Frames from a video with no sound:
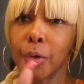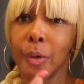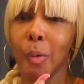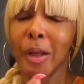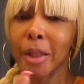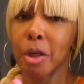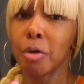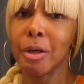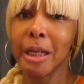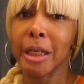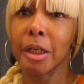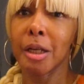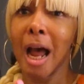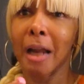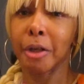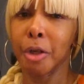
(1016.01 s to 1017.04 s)
and one thing you need to
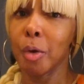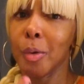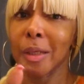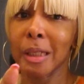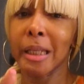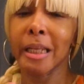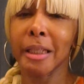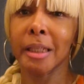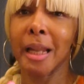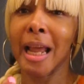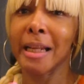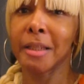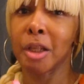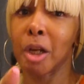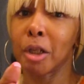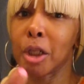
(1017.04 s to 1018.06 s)
not do is let life
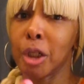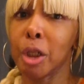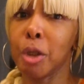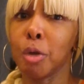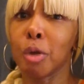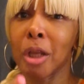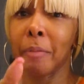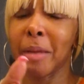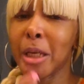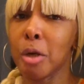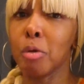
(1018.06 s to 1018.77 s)
try to teach you something.